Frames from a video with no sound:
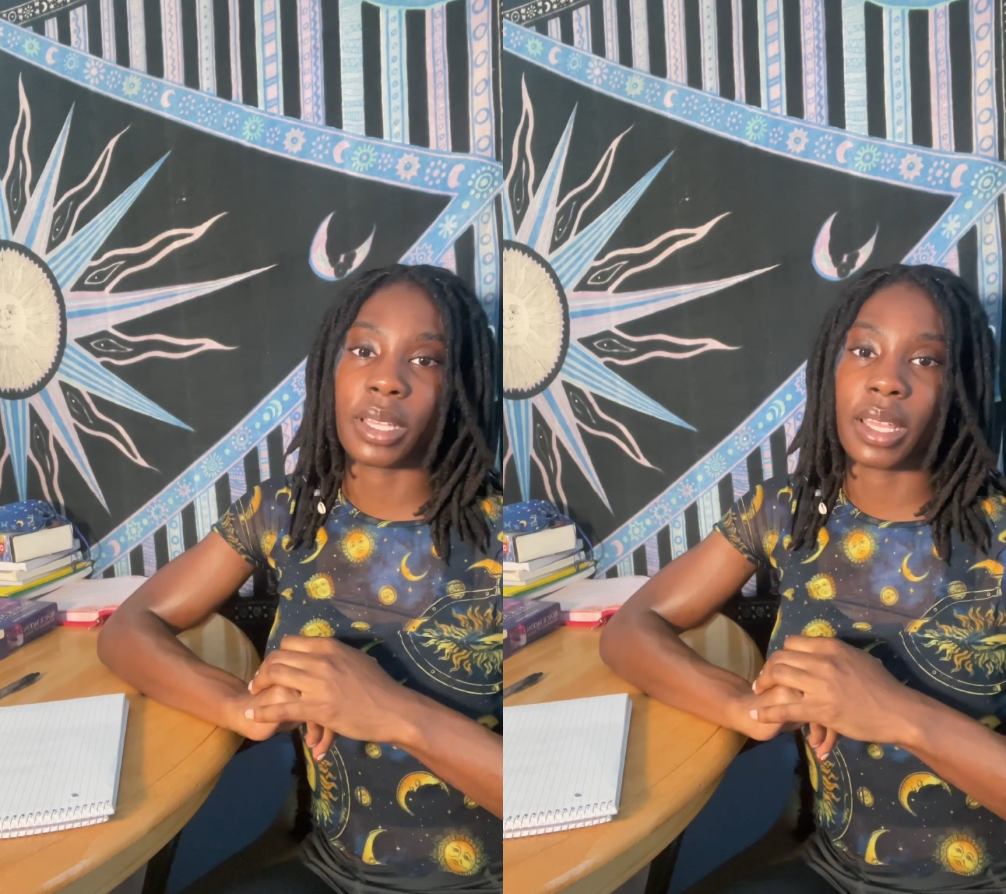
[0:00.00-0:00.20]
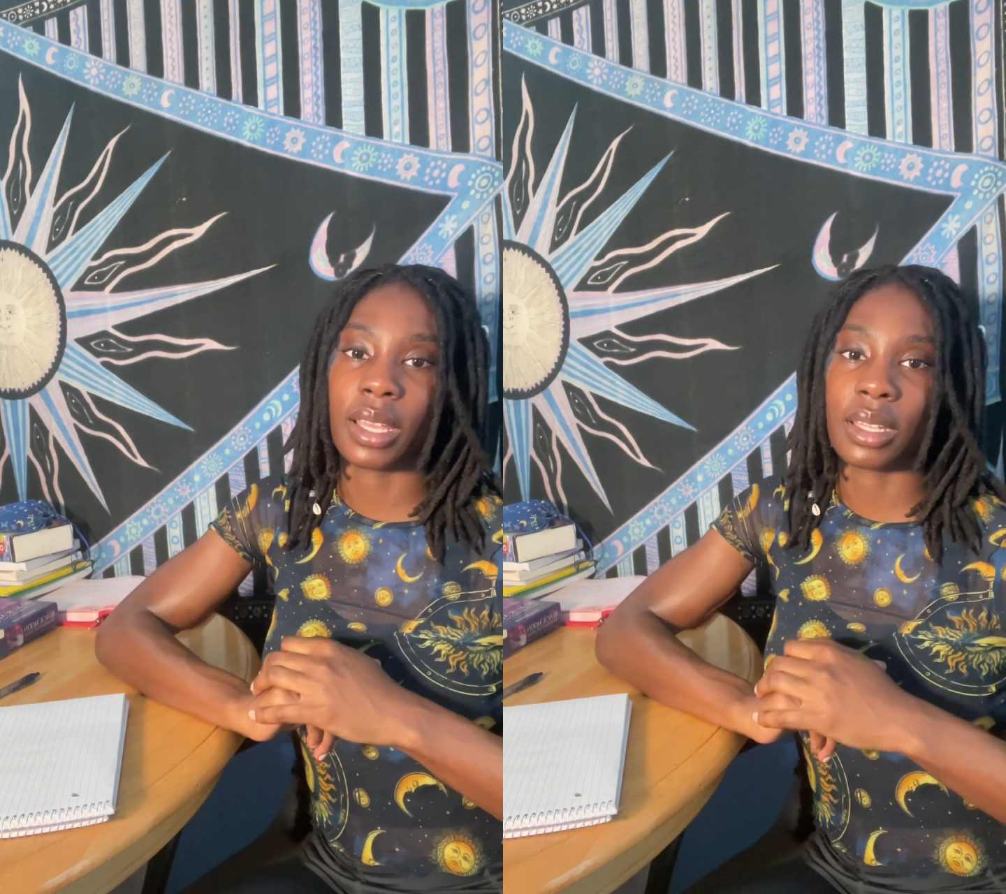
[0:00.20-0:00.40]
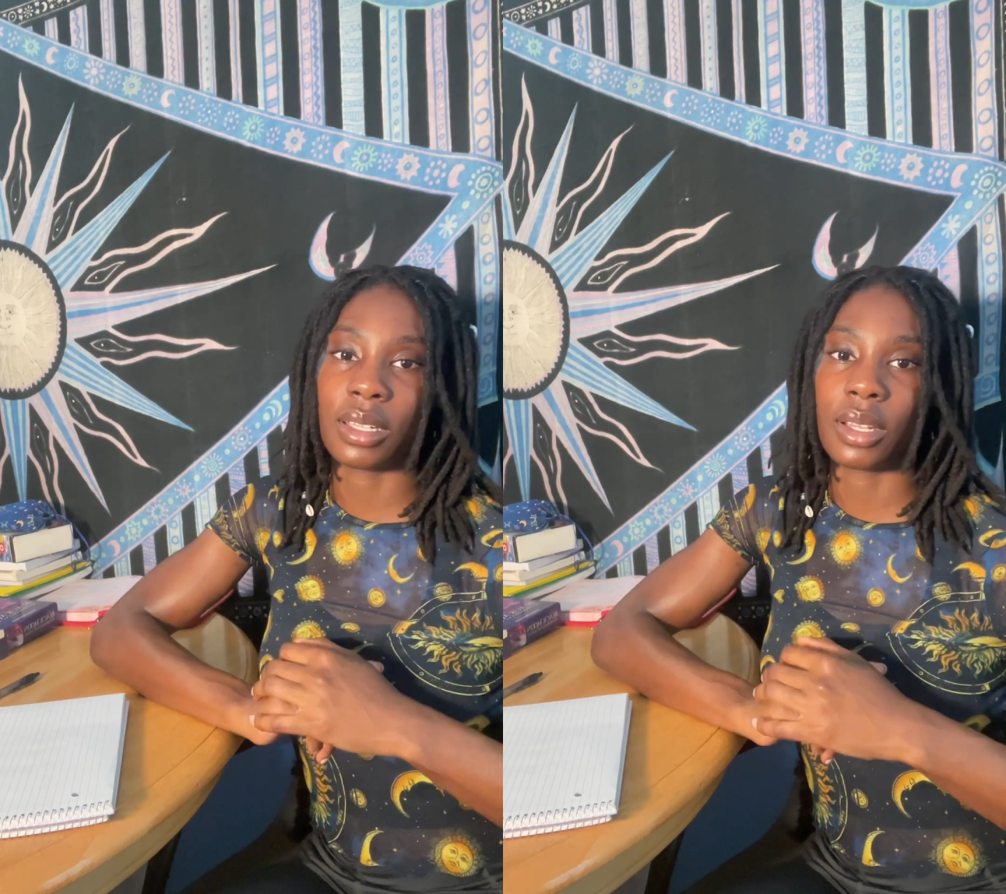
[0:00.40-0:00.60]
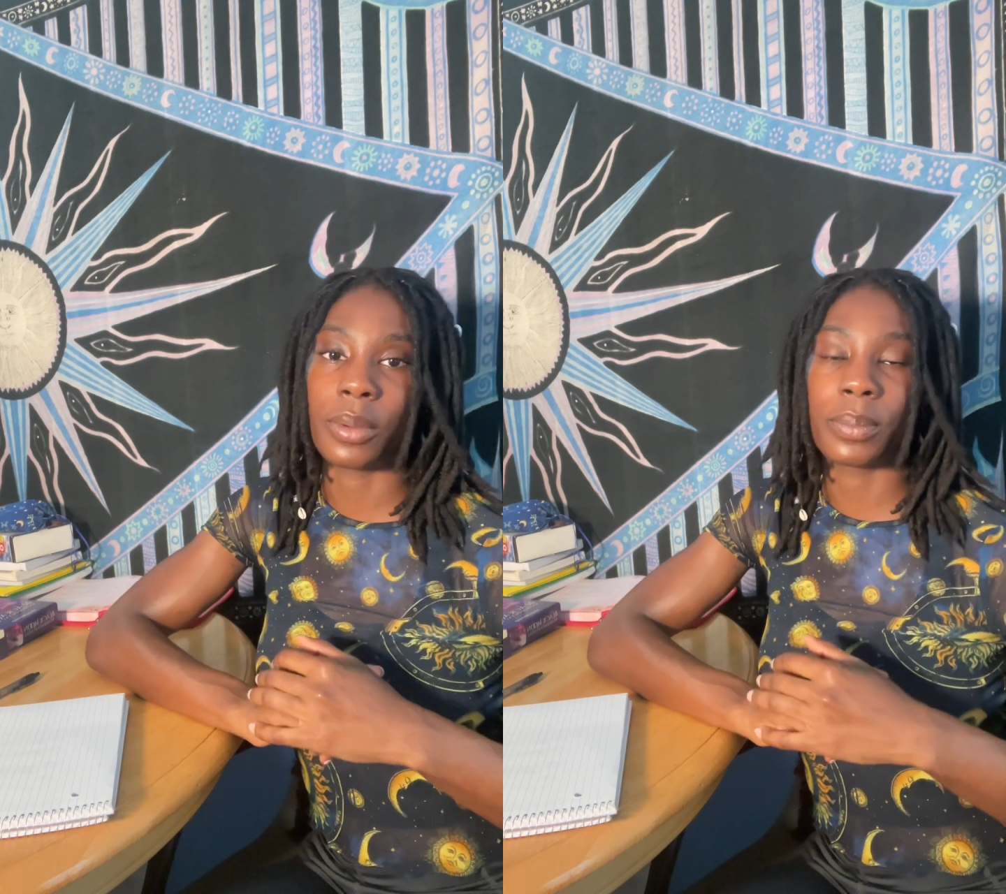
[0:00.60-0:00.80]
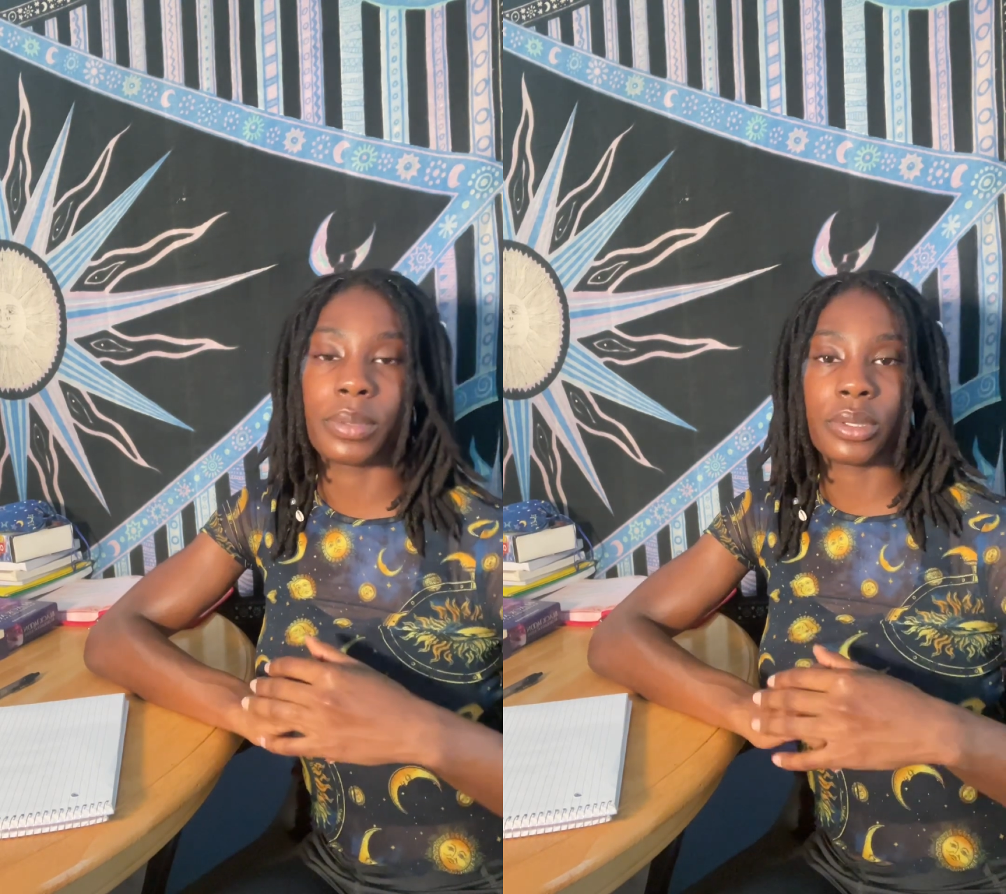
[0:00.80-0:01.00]
and
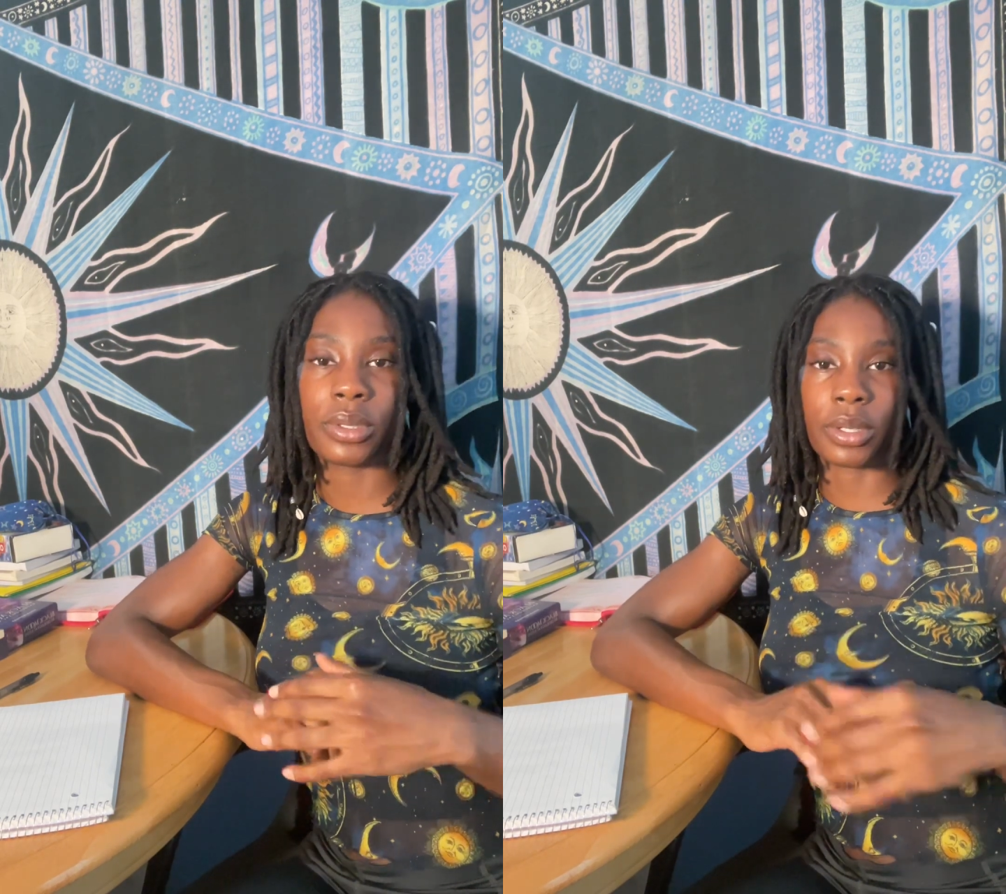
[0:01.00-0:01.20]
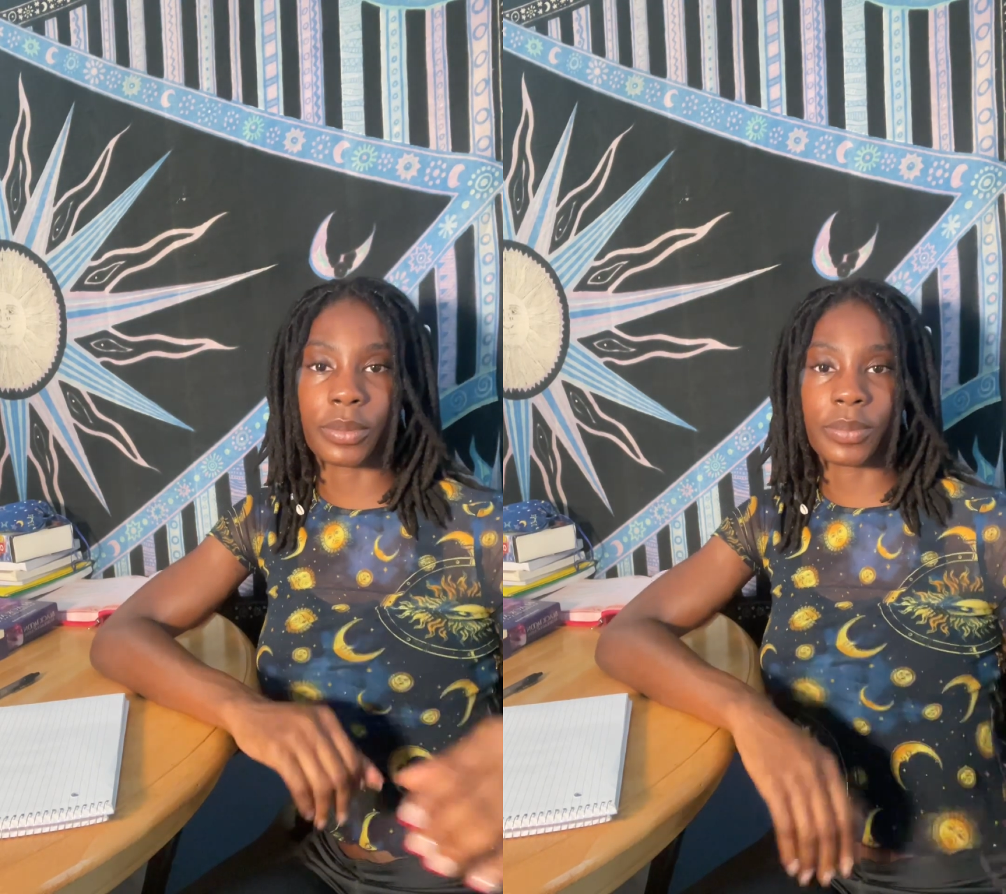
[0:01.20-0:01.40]
Pluto.